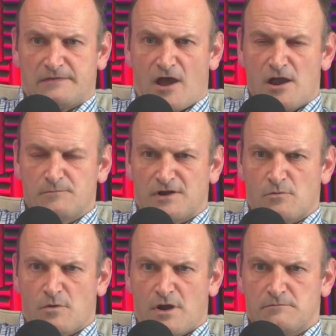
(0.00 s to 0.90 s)
in the hope that
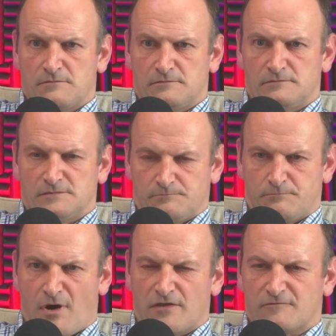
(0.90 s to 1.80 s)
it won't
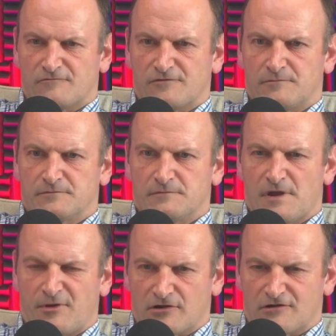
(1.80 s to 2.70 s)
bar them from
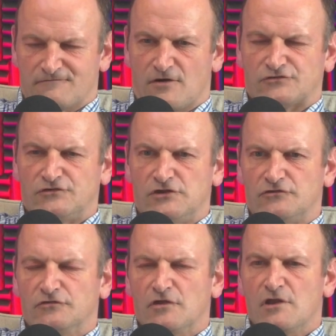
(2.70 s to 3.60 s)
appearing on Fox
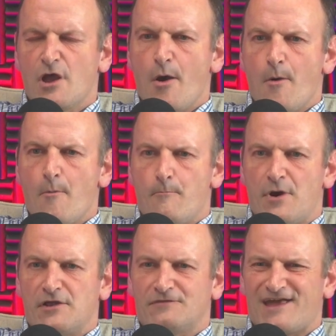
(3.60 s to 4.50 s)
News,
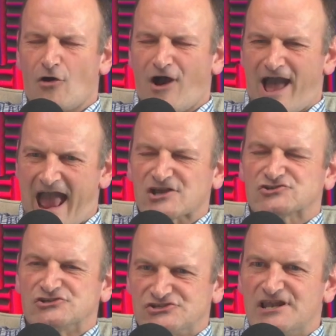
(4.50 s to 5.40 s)
but they're not
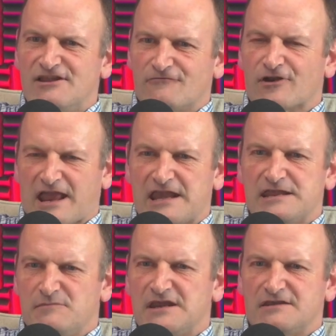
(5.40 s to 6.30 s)
actually delivering
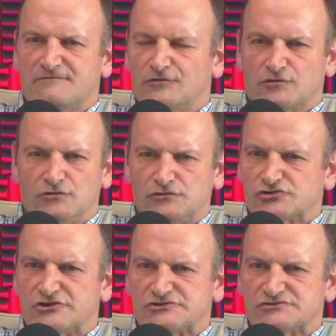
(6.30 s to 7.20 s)
any meaningful school
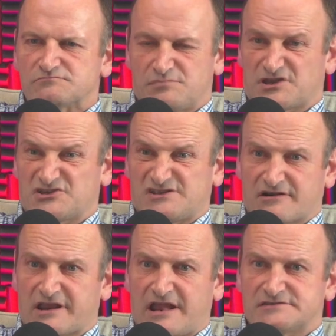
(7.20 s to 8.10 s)
choice because
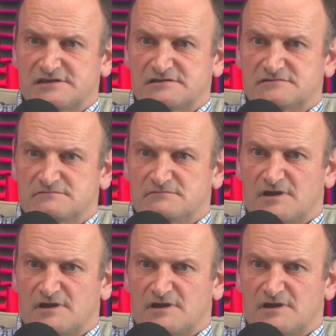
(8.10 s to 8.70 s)
they're against it.